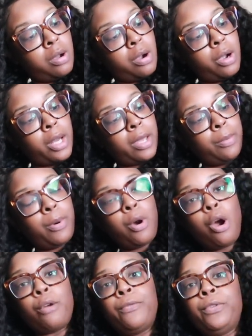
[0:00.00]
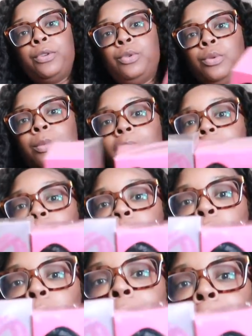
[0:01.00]
Are they and the
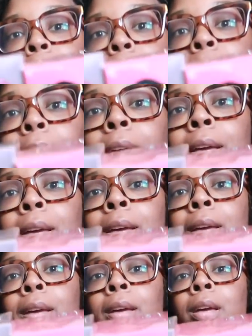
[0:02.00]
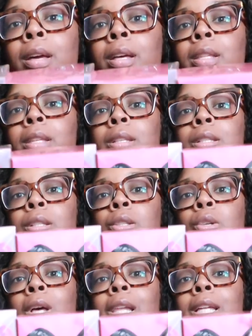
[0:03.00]
toilet? This the
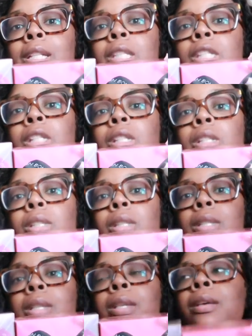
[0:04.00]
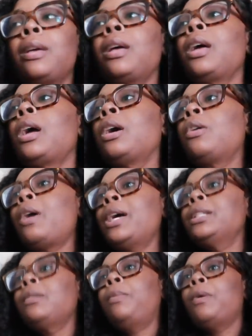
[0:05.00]
toilet is Shug's.
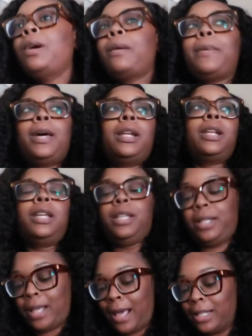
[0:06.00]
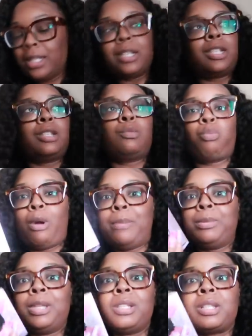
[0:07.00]
Crazy part about it is I should just
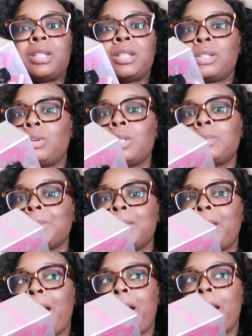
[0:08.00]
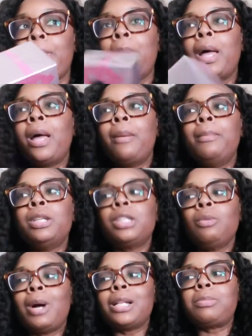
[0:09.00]
wrap this. It's Christmas time. But
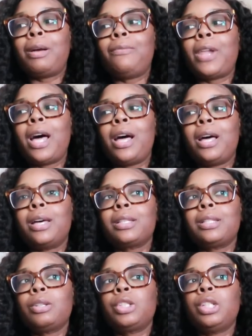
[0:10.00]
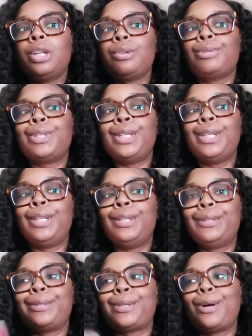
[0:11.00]
she watched my vlog, so she gonna see
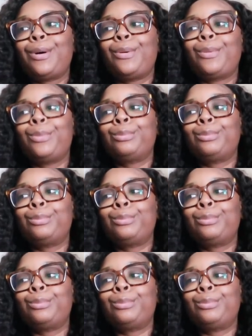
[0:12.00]
it. So